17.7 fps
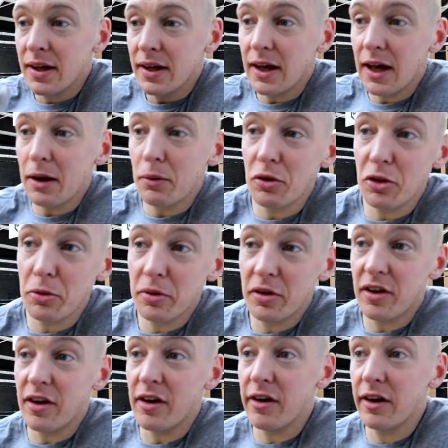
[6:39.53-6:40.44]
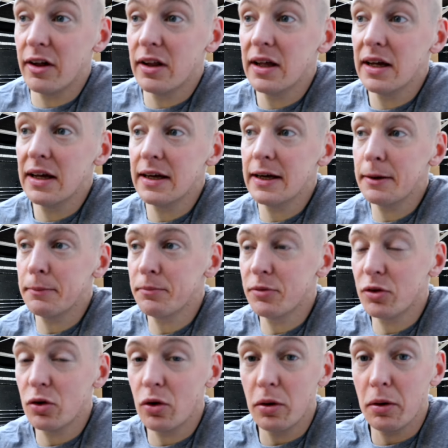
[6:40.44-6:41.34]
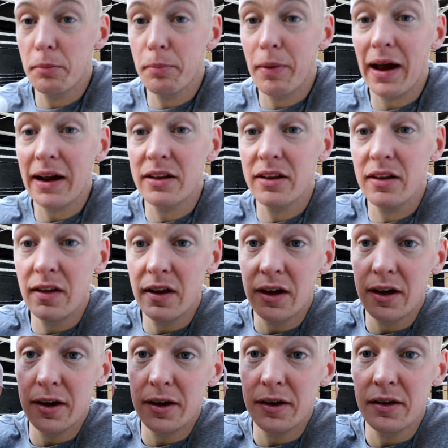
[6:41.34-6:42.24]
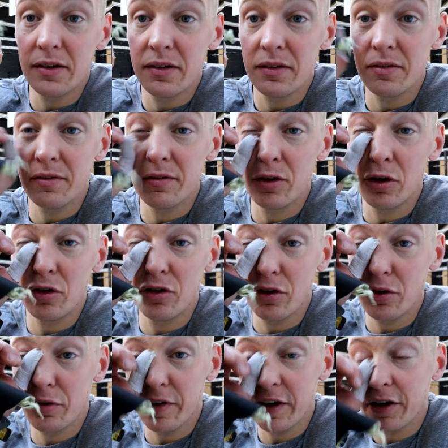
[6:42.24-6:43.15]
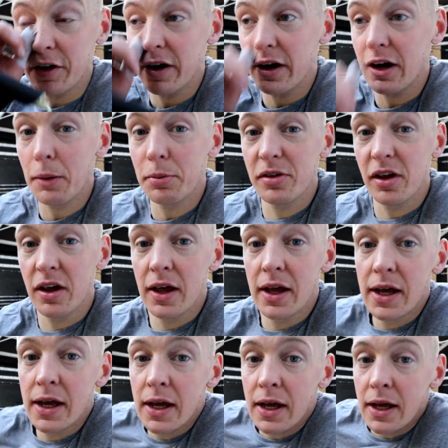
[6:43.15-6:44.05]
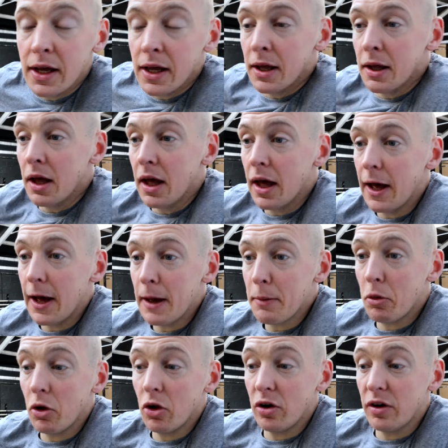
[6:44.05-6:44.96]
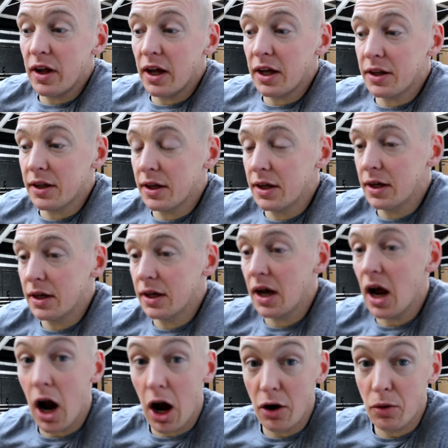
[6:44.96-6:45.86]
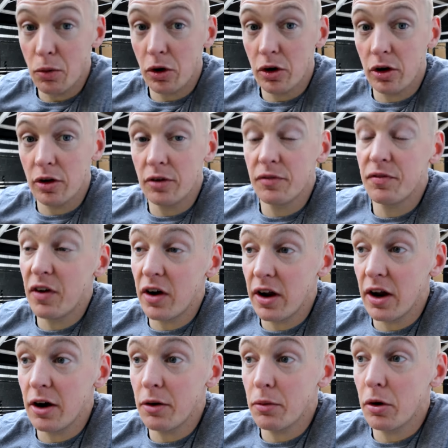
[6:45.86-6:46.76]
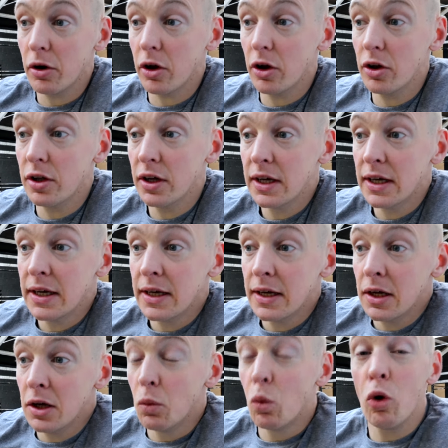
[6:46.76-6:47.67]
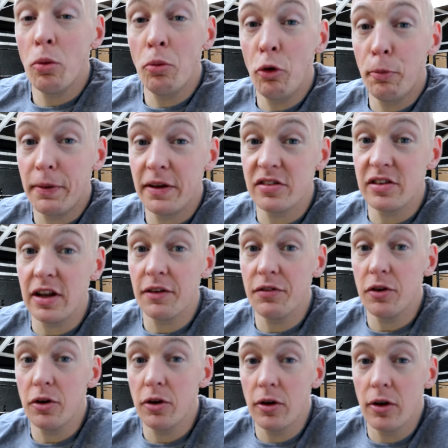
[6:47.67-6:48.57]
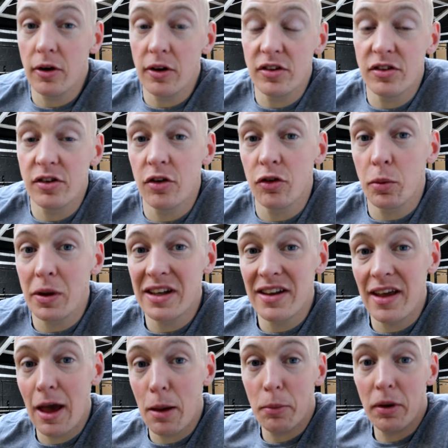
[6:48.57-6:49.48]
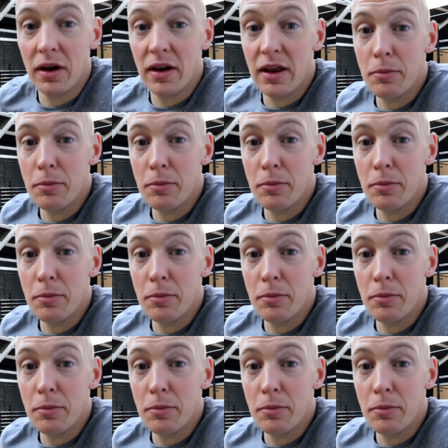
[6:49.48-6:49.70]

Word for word: uh, with the material. Um, so I went back to the usual victory grips. Um, other than that, hard workout, very hard workout. One more piece left to do now. It's just a wee 10 minute